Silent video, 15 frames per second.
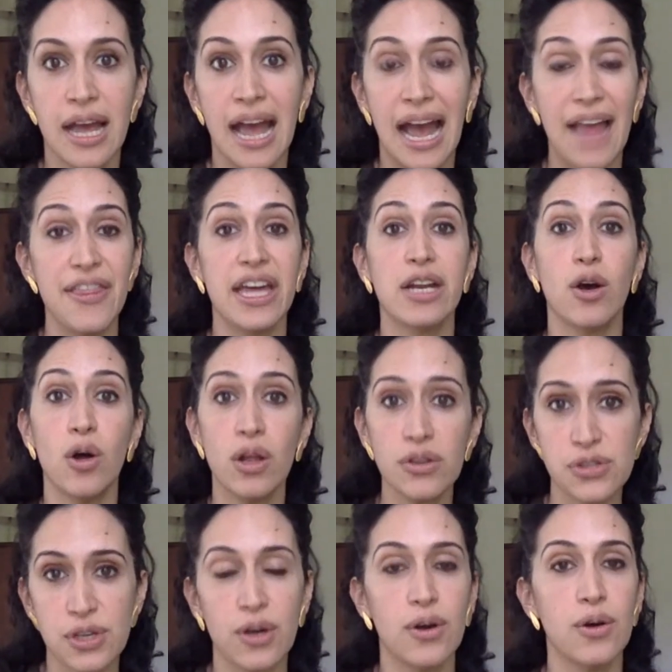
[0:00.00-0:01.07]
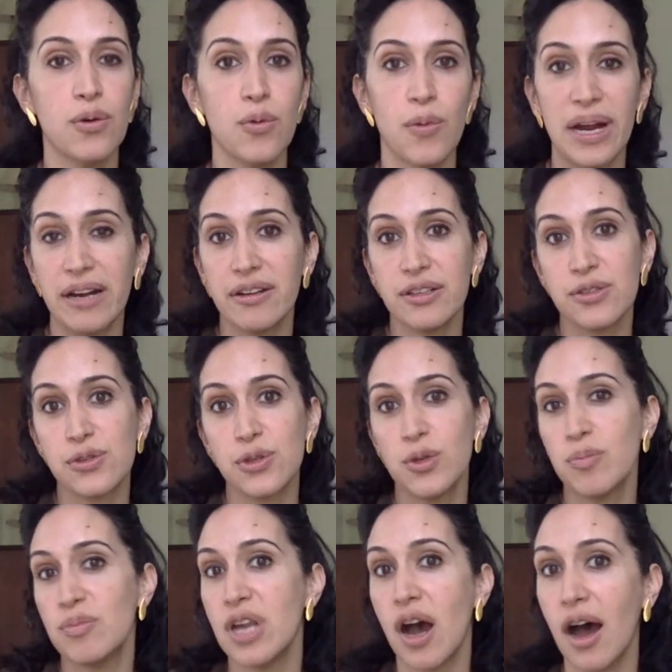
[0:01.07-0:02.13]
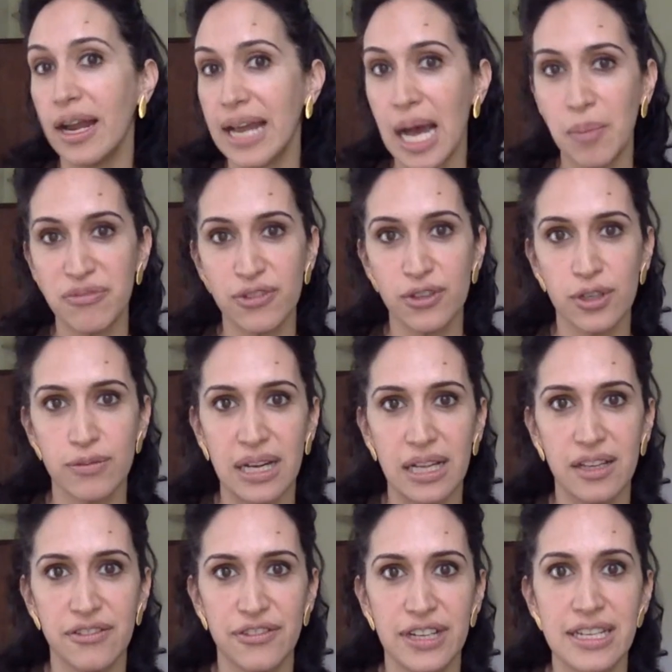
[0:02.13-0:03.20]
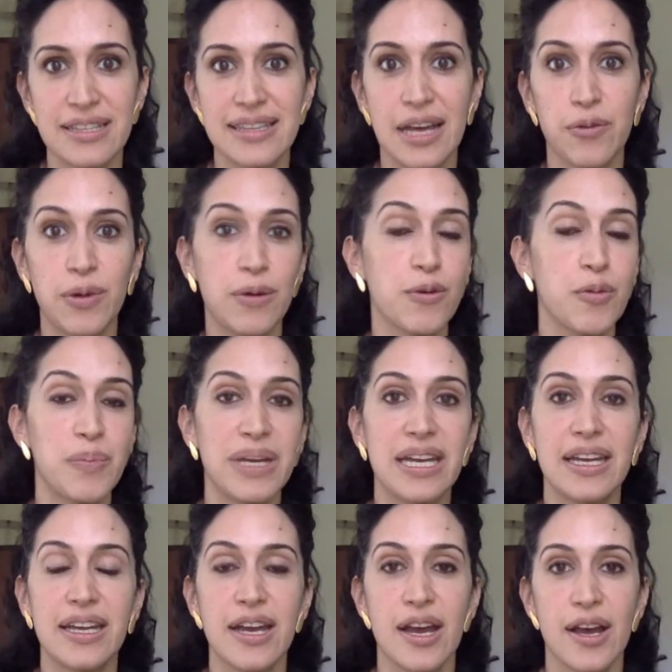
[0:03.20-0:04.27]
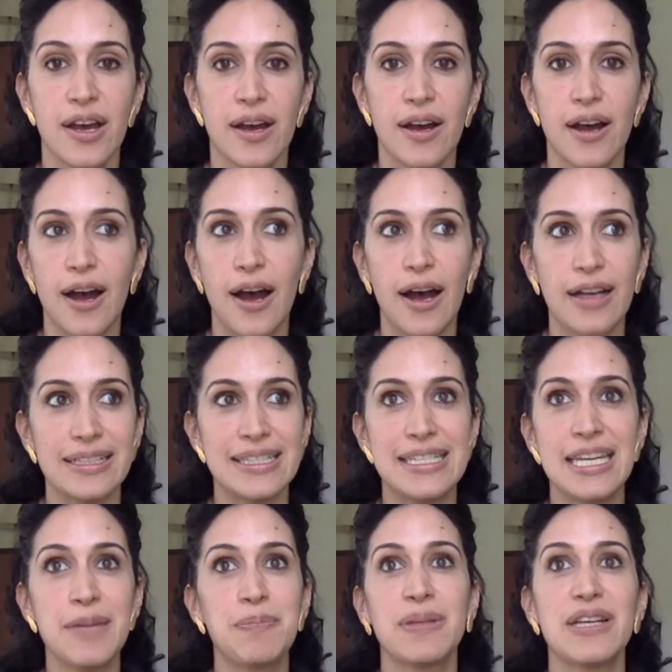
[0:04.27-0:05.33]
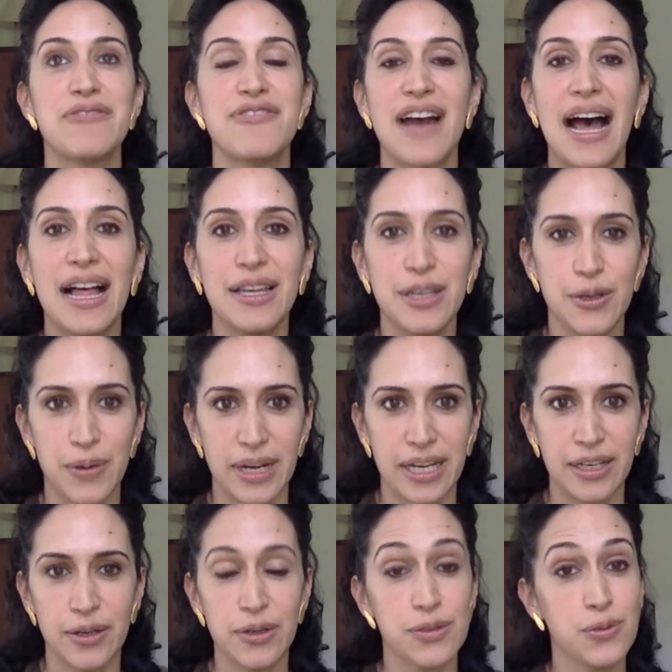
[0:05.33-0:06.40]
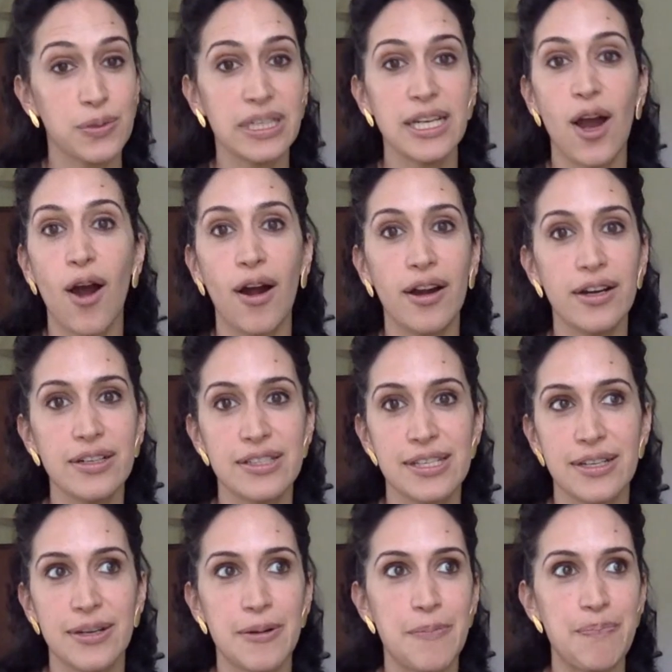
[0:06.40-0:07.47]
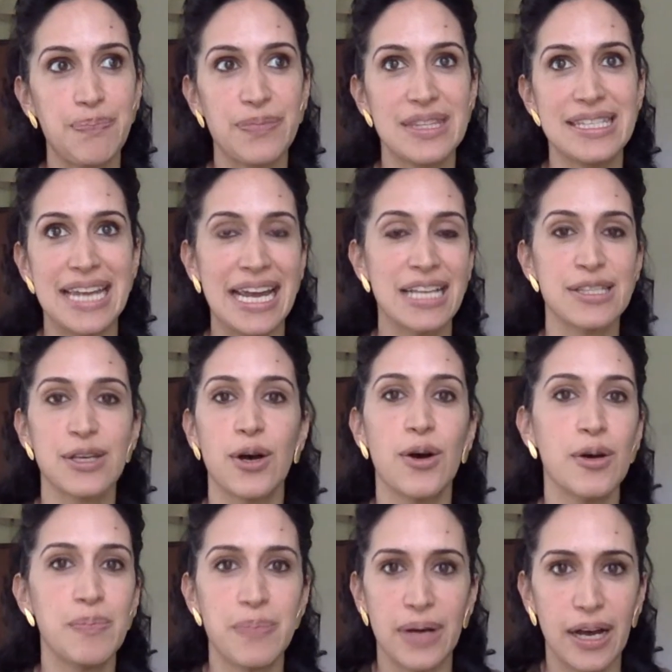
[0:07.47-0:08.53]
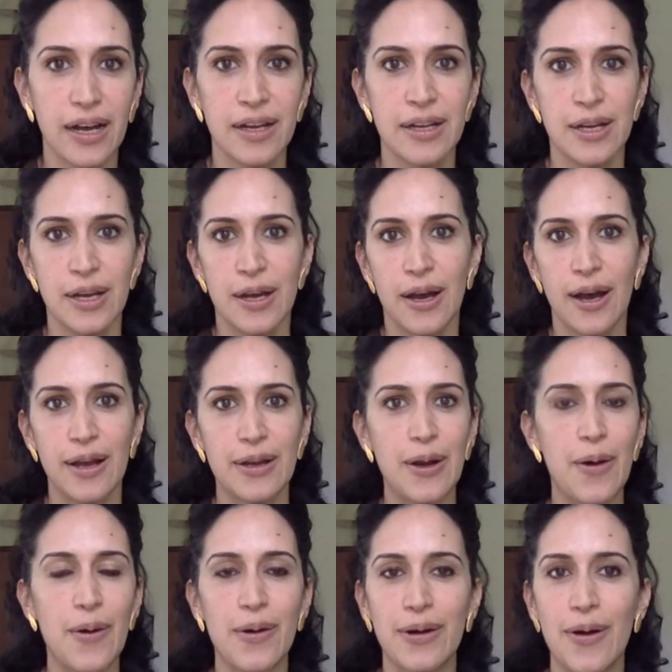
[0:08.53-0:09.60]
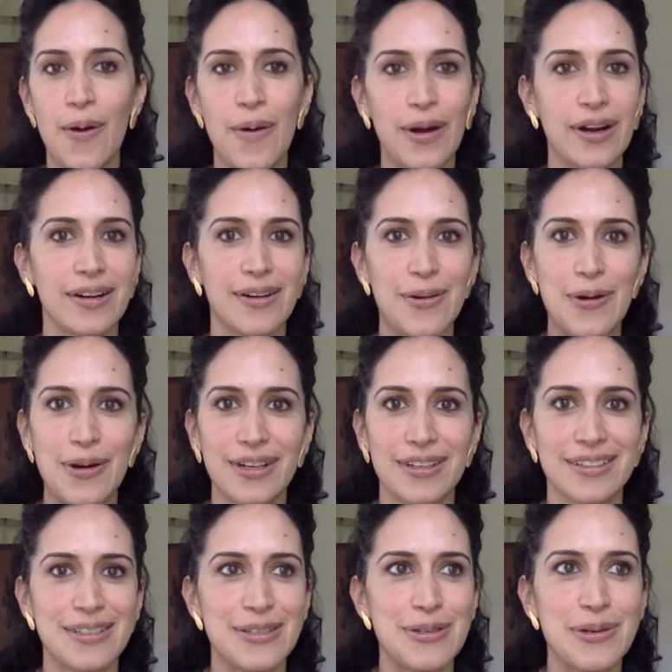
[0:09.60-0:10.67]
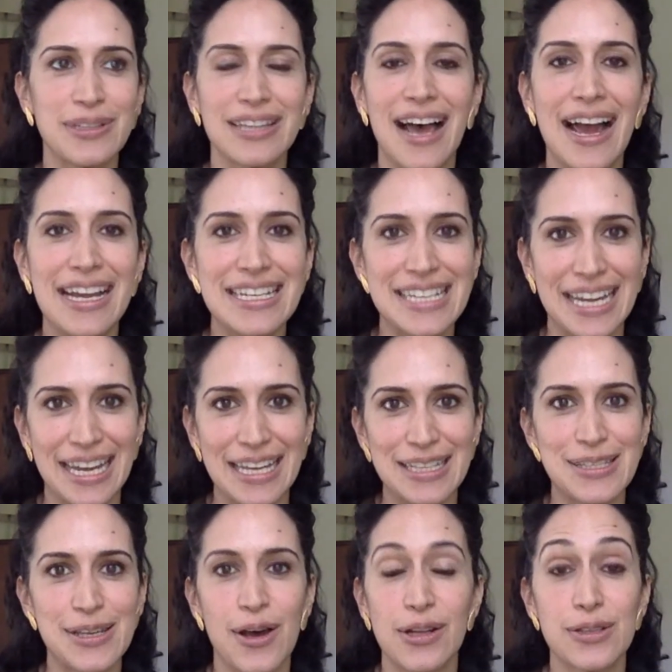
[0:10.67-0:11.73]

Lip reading: And then also, where is Zoom not helpful or relevant that we will be deeply valuing? You know, it's really hard to dance a huppah, you know, or do a line dance on